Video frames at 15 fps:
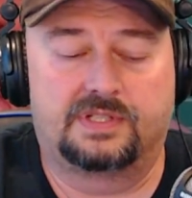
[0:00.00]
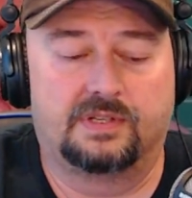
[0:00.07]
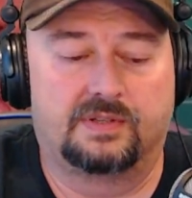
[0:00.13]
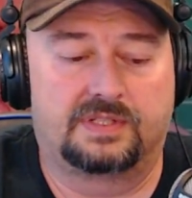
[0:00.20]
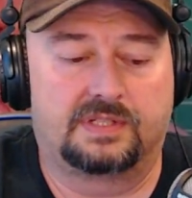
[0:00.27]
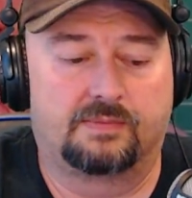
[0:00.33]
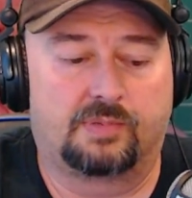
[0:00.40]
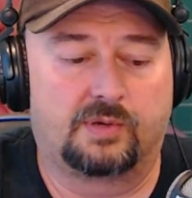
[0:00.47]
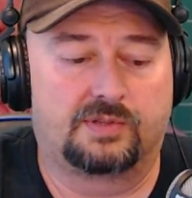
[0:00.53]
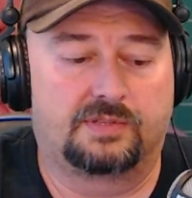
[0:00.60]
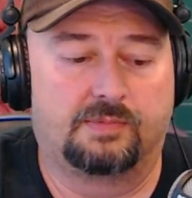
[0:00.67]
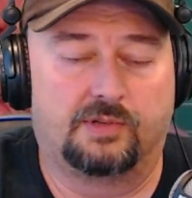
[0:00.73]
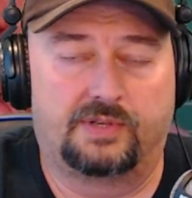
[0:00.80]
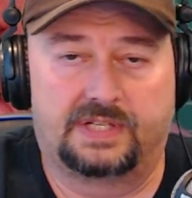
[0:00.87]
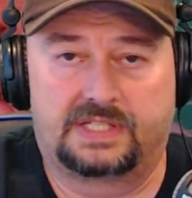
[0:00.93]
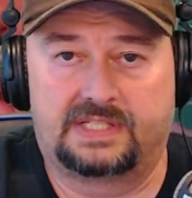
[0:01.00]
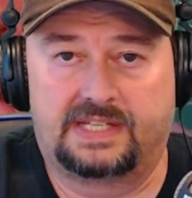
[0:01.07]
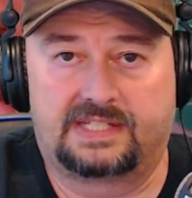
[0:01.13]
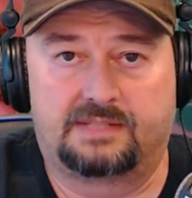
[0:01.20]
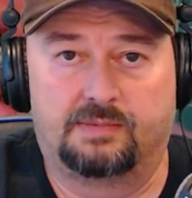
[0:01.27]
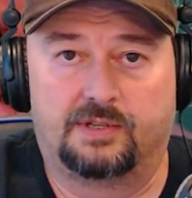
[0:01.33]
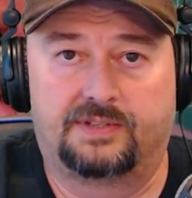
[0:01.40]
so it's approachable and
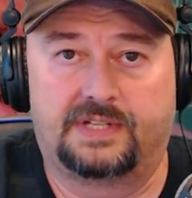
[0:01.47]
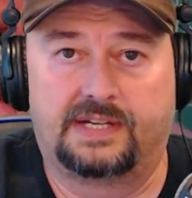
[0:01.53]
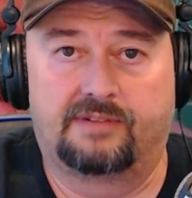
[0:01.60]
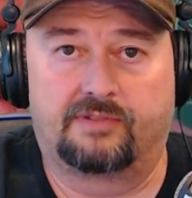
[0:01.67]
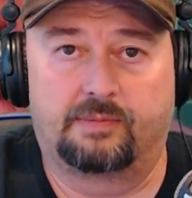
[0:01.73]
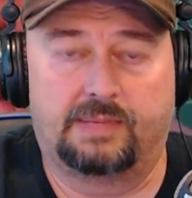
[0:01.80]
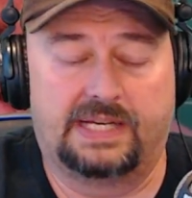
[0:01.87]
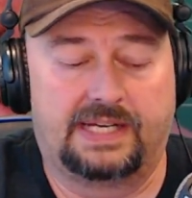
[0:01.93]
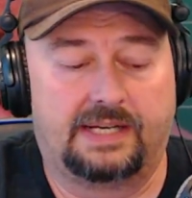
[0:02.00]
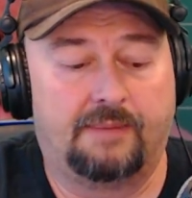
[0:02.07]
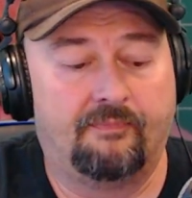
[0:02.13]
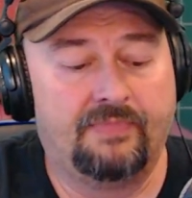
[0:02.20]
accessible to everybody.